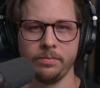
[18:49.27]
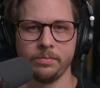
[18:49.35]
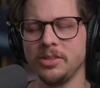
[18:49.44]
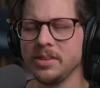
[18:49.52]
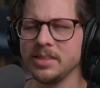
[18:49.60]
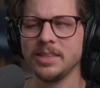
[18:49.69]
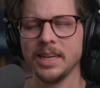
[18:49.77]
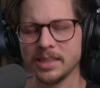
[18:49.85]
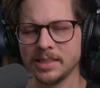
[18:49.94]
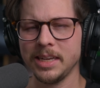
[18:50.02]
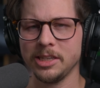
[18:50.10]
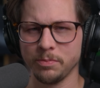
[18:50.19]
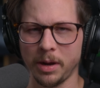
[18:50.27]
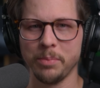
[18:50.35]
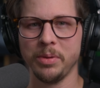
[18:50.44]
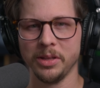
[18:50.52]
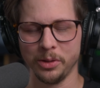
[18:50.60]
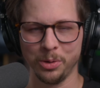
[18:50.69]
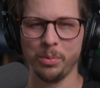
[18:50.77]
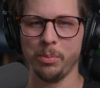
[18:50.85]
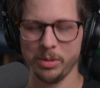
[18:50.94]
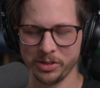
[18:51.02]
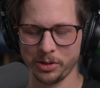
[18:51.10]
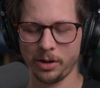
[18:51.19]
So this next test might be a little bit
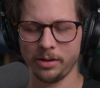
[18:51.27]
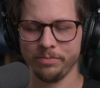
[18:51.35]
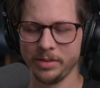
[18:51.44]
bizarre.